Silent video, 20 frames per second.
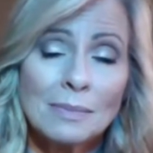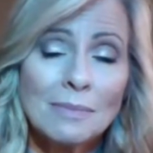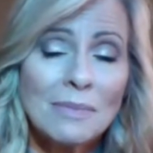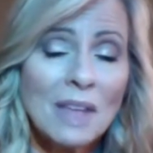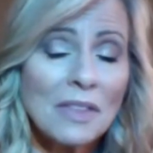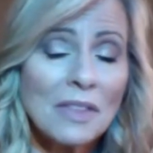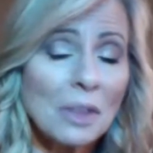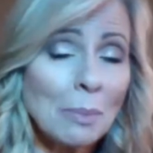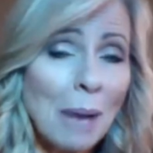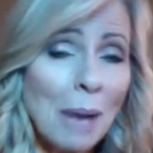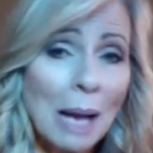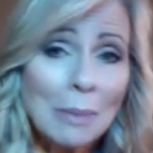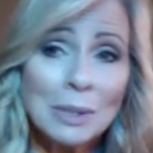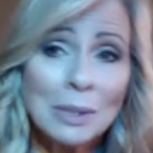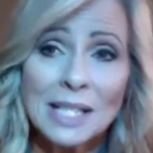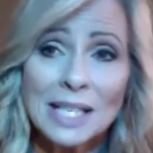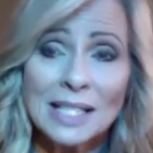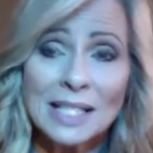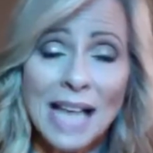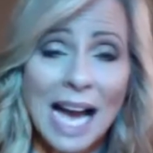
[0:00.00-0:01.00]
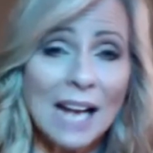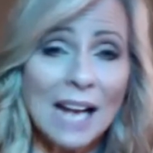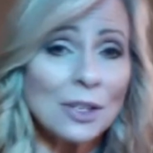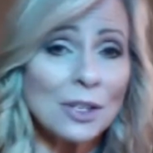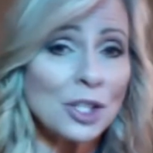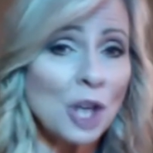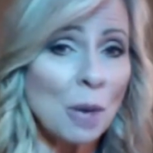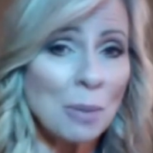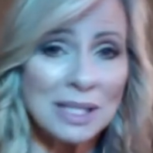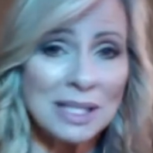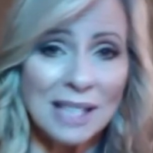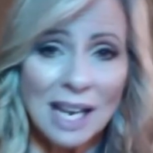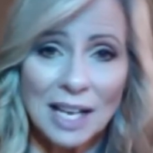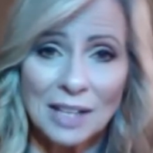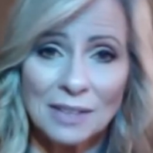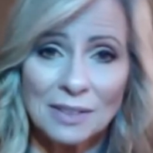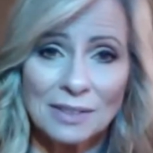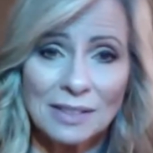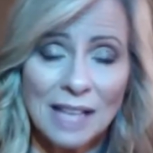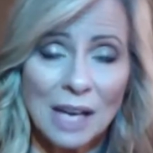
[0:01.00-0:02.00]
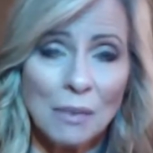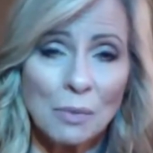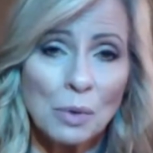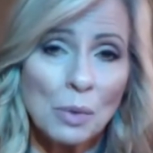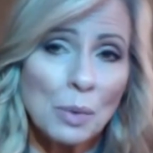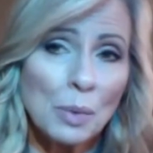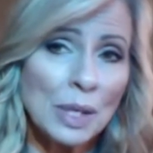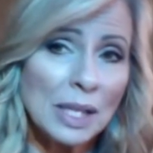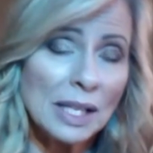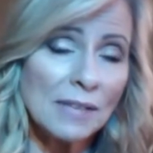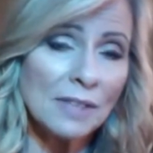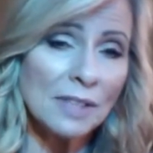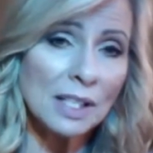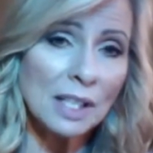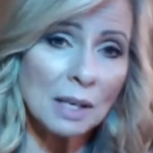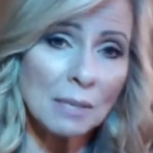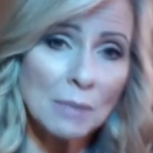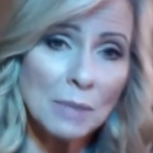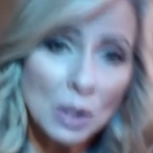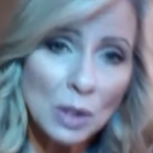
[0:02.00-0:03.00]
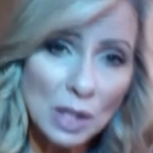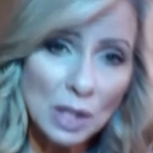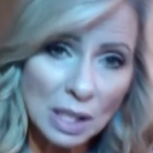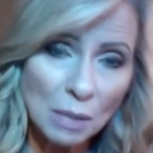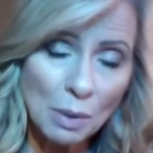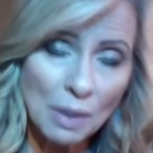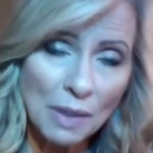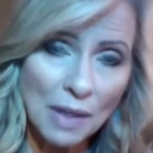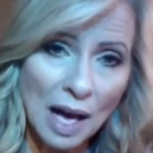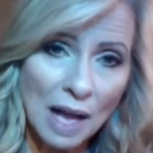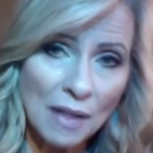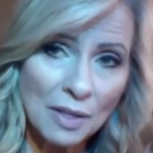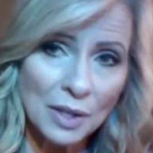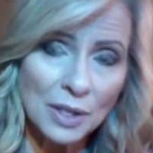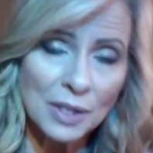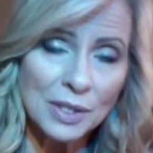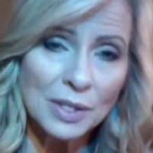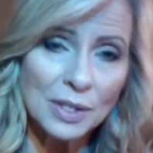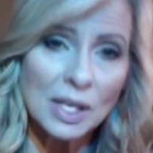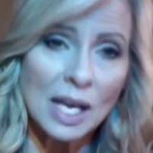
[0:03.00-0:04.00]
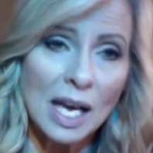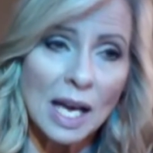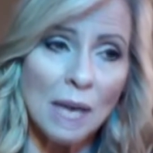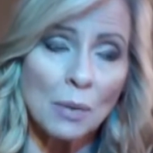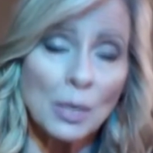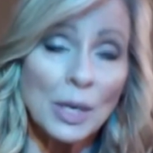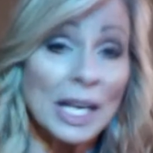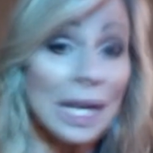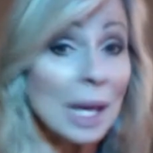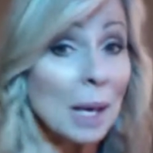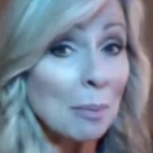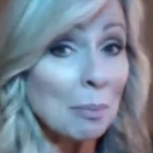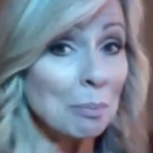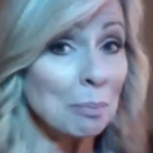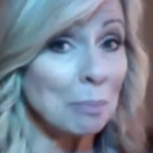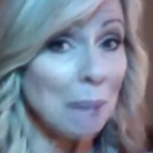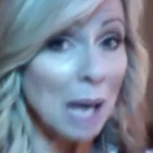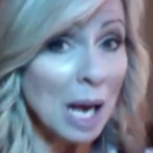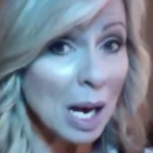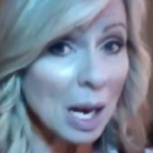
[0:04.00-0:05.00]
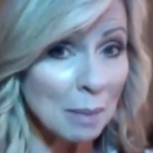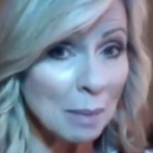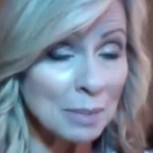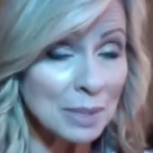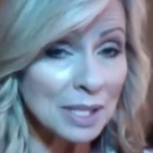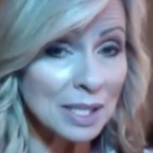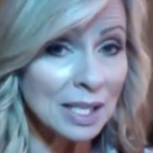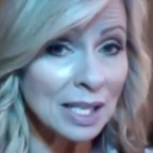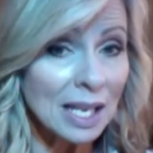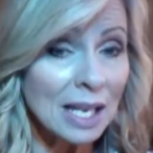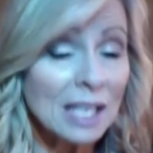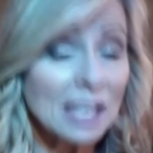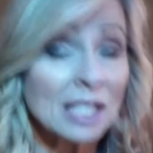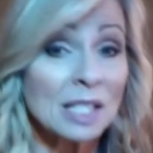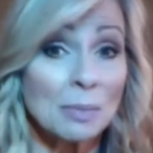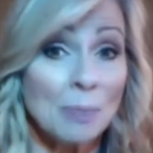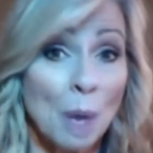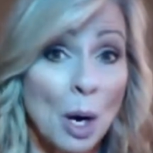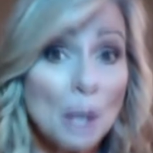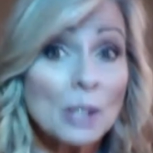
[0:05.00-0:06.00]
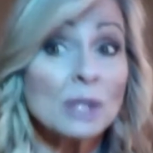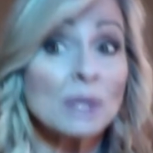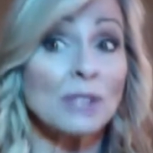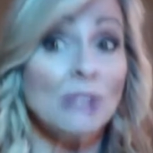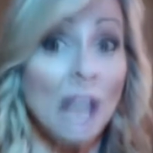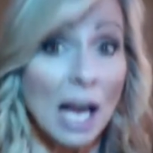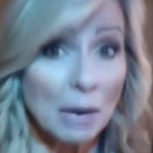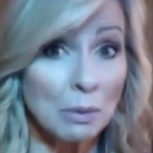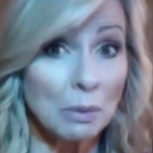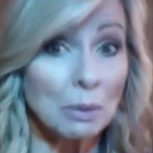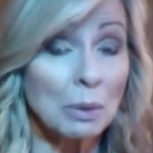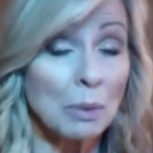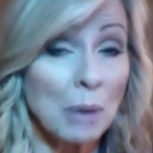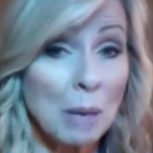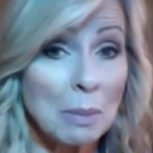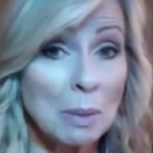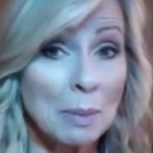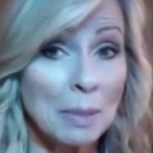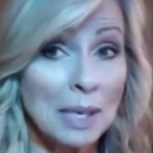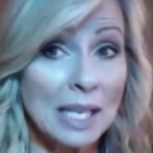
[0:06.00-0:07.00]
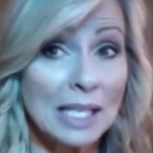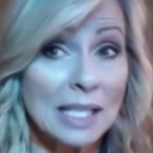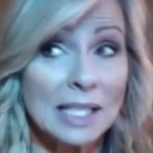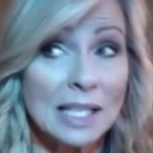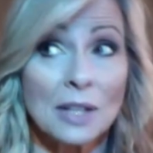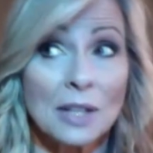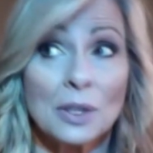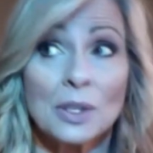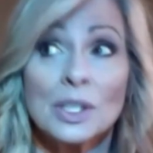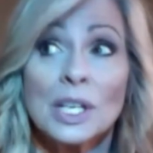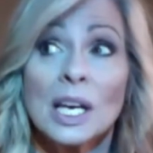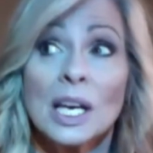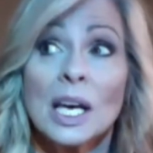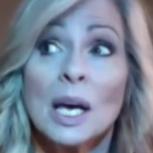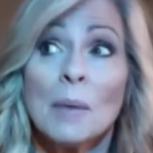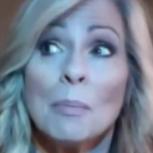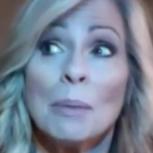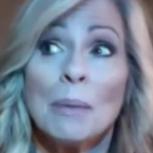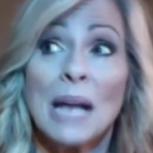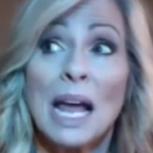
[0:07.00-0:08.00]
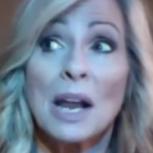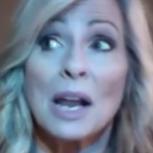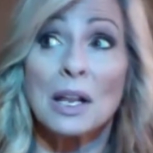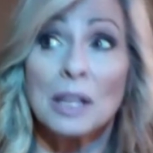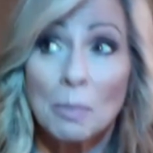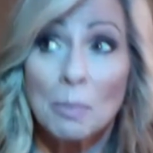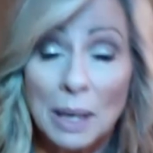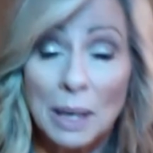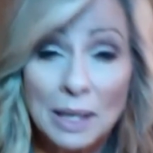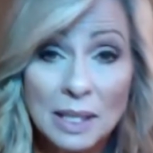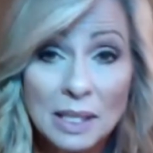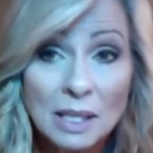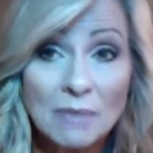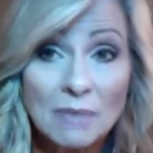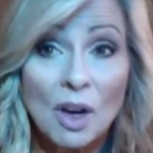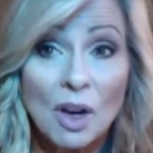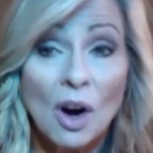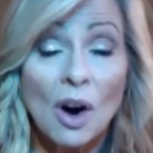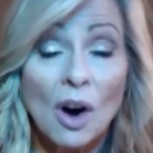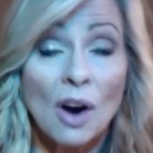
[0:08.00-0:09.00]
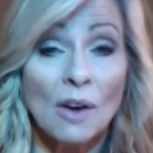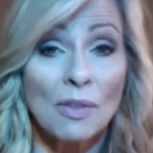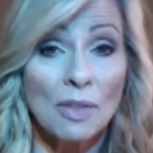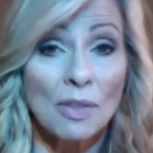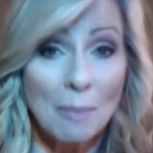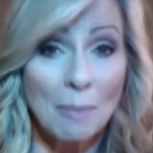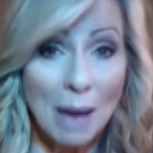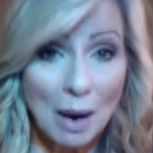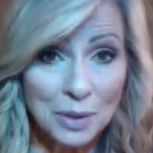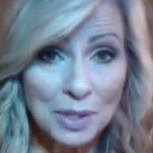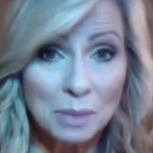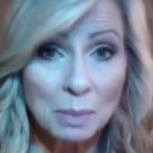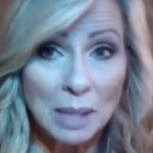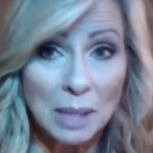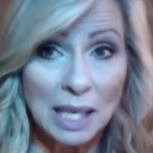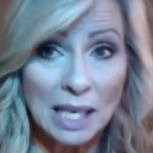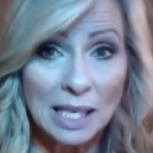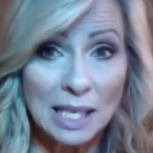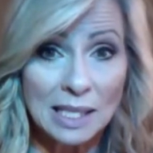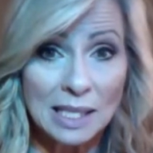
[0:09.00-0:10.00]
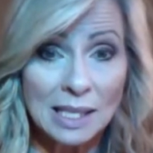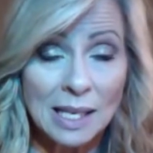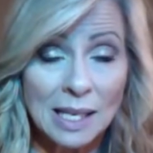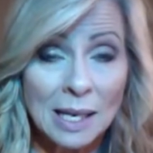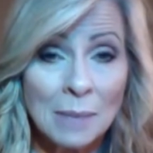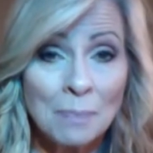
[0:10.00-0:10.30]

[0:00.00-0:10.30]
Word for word: the Bible says iron sharpens iron. And when we live in community with others and we get bumped, sparks fly when we rub up against others. But out of the abundance of the heart, the mouth speaks.